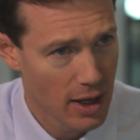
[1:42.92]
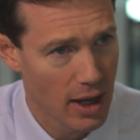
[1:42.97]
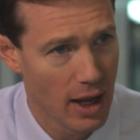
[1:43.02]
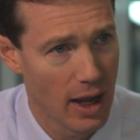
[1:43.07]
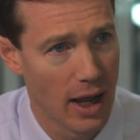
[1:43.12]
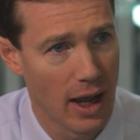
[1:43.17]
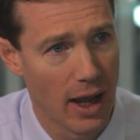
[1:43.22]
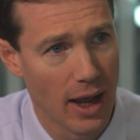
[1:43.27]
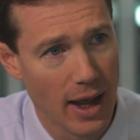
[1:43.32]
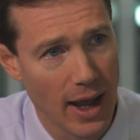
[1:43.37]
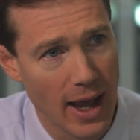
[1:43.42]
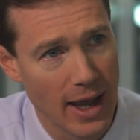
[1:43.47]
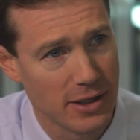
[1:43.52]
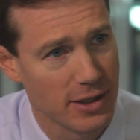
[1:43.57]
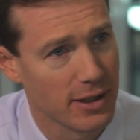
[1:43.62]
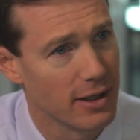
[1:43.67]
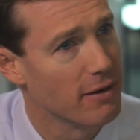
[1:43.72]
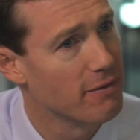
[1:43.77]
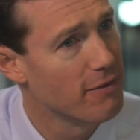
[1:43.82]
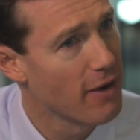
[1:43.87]
as
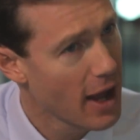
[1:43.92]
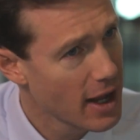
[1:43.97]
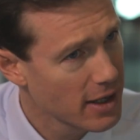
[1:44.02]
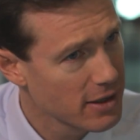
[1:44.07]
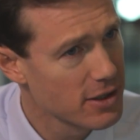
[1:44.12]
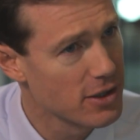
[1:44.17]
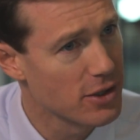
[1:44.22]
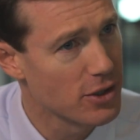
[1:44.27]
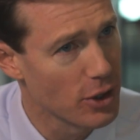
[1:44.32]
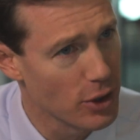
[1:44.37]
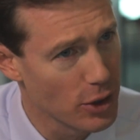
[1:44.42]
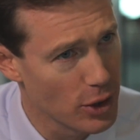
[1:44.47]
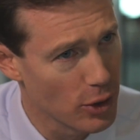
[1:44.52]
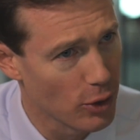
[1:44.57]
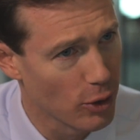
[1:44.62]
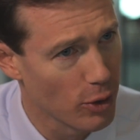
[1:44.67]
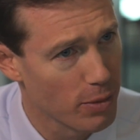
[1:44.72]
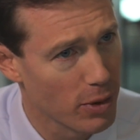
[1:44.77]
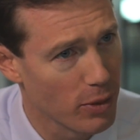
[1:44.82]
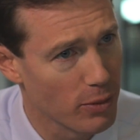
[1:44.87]
it advances in
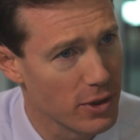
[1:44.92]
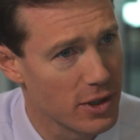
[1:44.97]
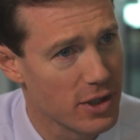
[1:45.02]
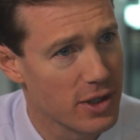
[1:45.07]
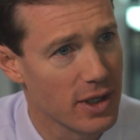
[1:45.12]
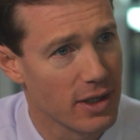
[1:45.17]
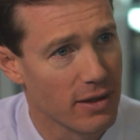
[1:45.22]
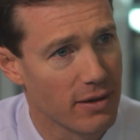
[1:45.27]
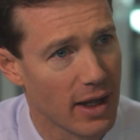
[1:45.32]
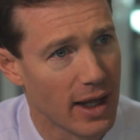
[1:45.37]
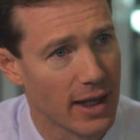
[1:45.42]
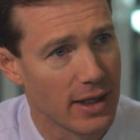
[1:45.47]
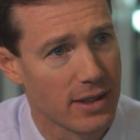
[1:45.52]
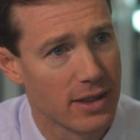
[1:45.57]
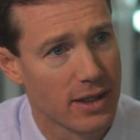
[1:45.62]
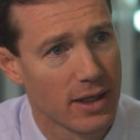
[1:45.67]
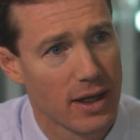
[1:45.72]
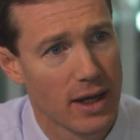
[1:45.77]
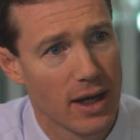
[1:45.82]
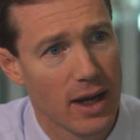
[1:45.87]
Europe, and we see
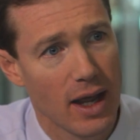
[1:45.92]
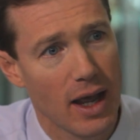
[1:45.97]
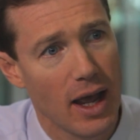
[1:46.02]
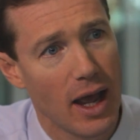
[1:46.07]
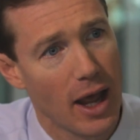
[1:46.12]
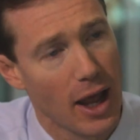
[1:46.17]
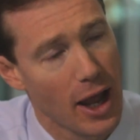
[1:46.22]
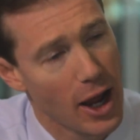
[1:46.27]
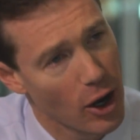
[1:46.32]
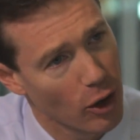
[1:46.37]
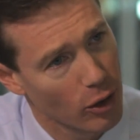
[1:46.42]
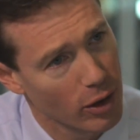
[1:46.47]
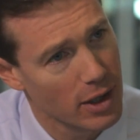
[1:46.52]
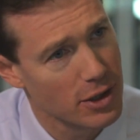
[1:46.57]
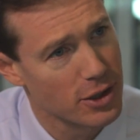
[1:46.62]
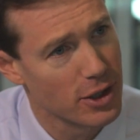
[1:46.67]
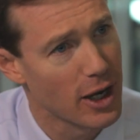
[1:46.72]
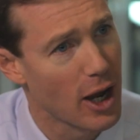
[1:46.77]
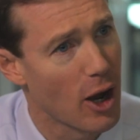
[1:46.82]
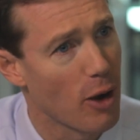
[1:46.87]
that
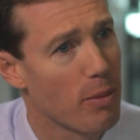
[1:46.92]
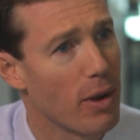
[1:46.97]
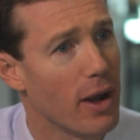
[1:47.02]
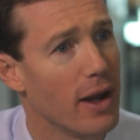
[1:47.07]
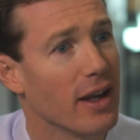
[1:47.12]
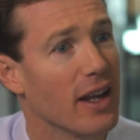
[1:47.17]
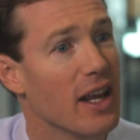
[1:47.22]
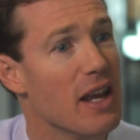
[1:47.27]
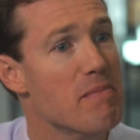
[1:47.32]
airlines are now paying